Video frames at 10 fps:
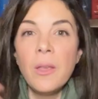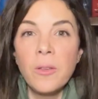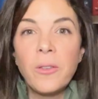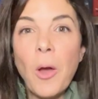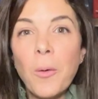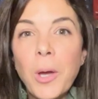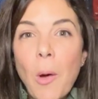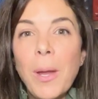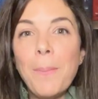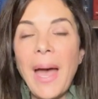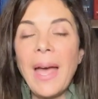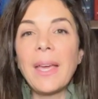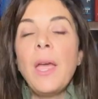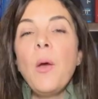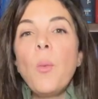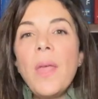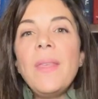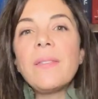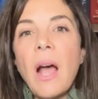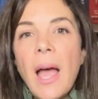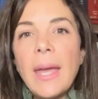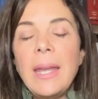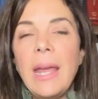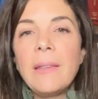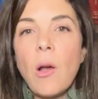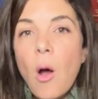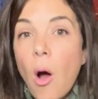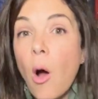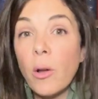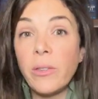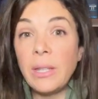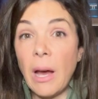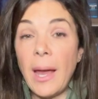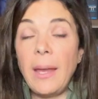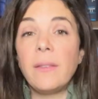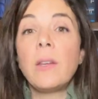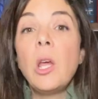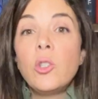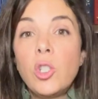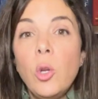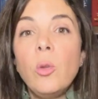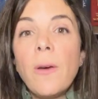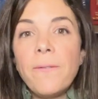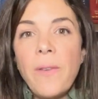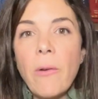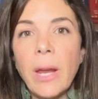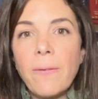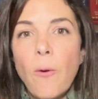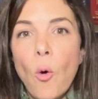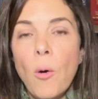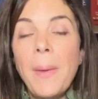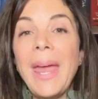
So going back, when this ion is oxidized to the ferric form,